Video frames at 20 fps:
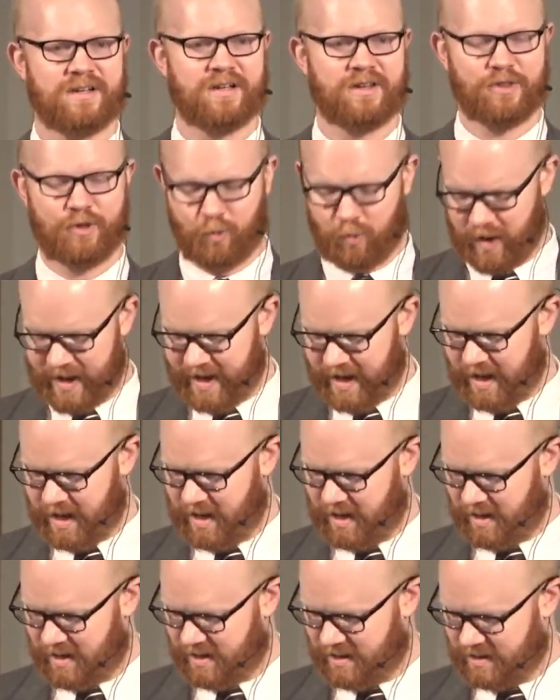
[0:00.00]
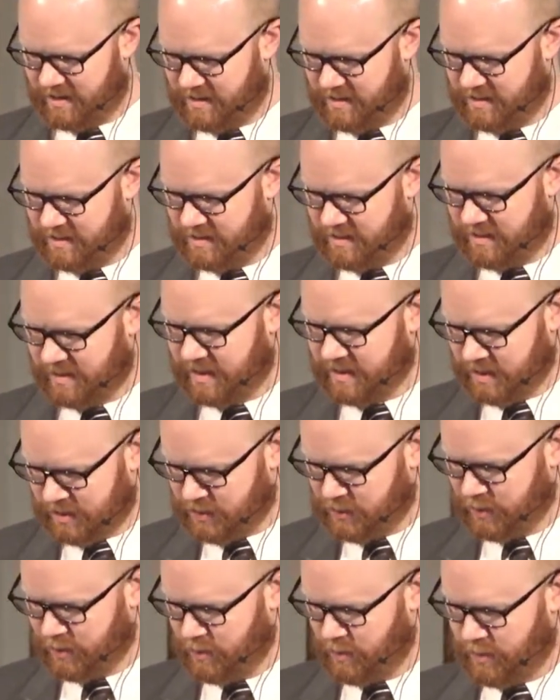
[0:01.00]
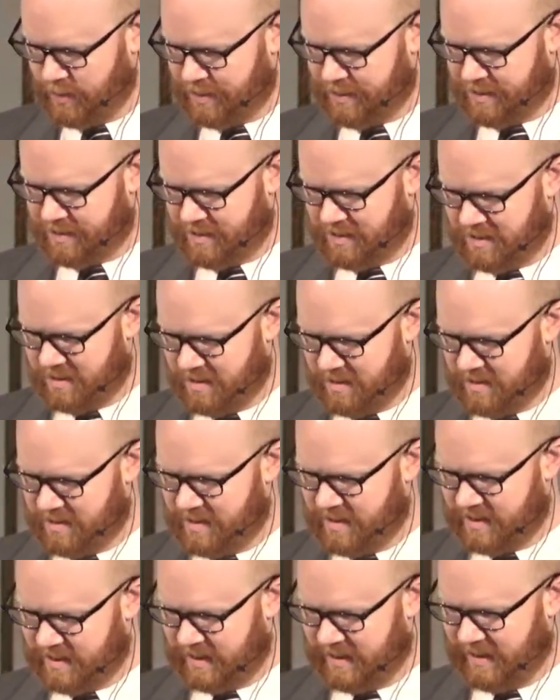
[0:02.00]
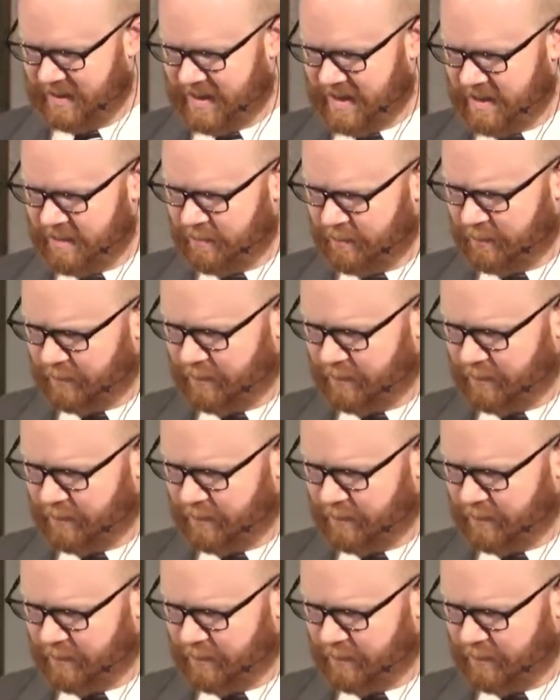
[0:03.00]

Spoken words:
the way and the truth and the life.